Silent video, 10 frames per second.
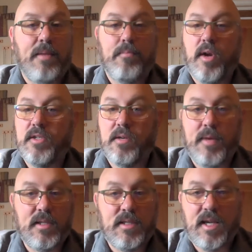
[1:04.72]
I'm
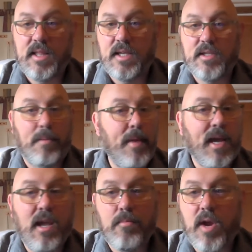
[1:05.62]
brushing my teeth, as I'm
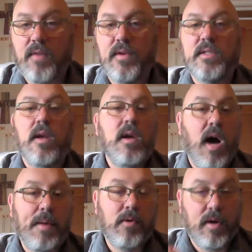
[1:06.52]
making breakfast,
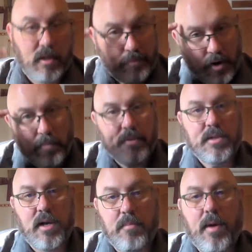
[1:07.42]
I'm going to
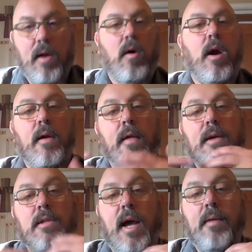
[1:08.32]
purpose it in my heart
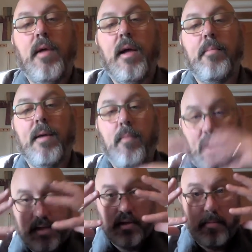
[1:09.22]
and, and my
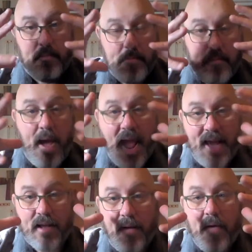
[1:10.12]
mind to
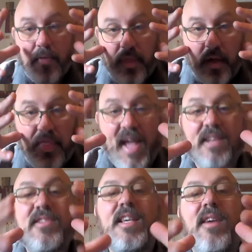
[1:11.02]
make a
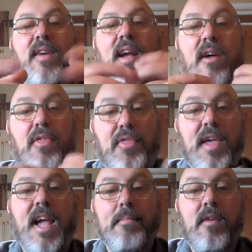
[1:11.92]
thanksgiving a
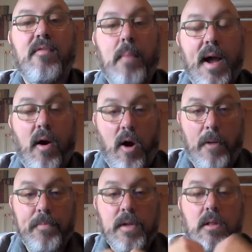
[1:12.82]
theme of my
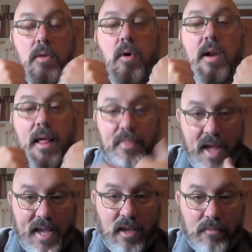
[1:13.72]
heart. Lord, I
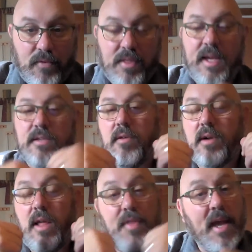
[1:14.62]
thank you for this.
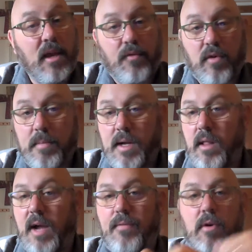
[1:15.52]
Lord, I thank you for my
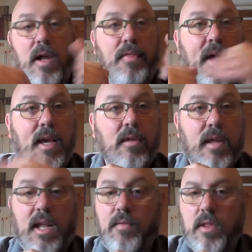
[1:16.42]
life. Lord, I thank you
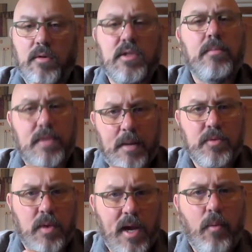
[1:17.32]
that even though
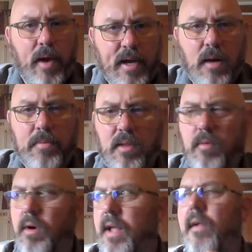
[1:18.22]
sometimes when I wake up in
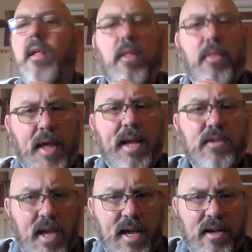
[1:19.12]
the morning,
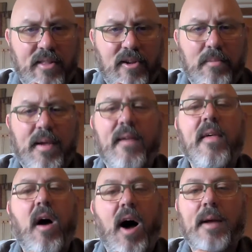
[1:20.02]
Things ache a little
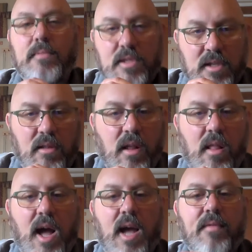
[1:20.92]
bit. I am still
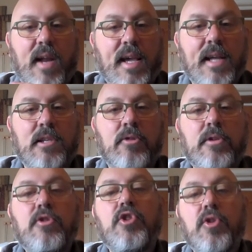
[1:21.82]
alive and I get
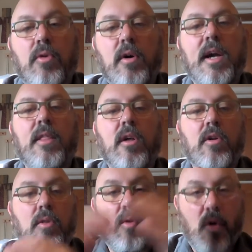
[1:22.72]
to enjoy the
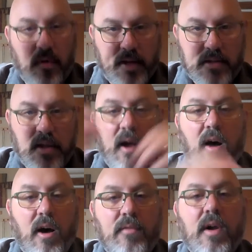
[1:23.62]
glories
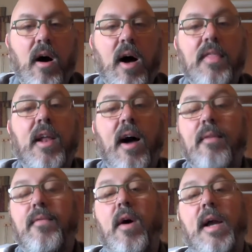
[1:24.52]
of God that
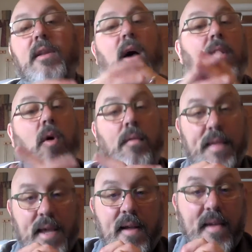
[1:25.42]
I find not
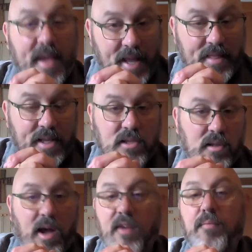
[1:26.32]
only in
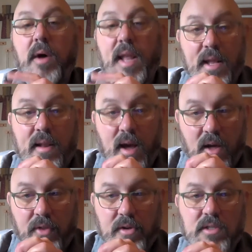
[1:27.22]
this life, but in
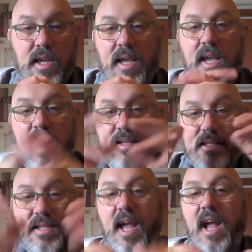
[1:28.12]
others that He
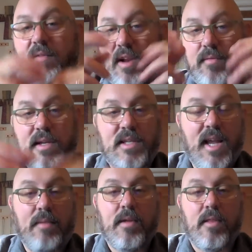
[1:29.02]
has saved and
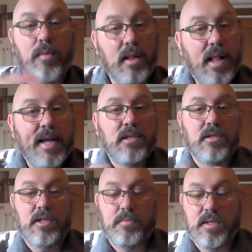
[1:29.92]
redeemed and the
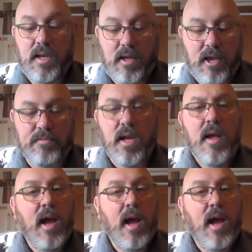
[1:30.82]
relationships that He gives